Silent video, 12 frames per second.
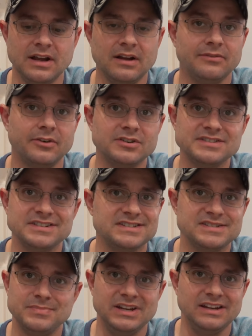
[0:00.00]
First is
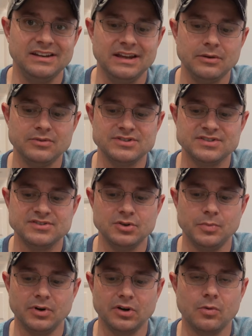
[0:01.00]
speed. It was
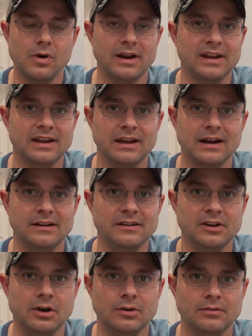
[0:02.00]
super quick.
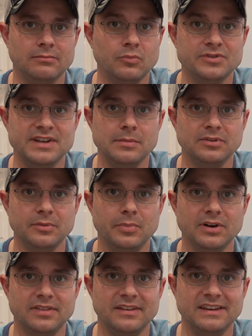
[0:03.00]
I was able to
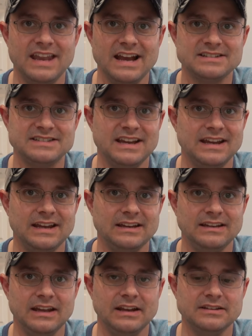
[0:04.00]
book the next day,
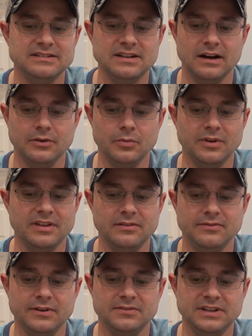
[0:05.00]
get it done within
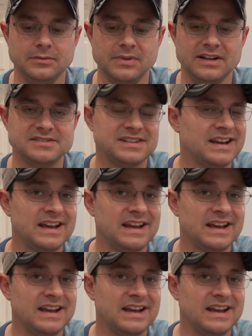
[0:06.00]
15 minutes.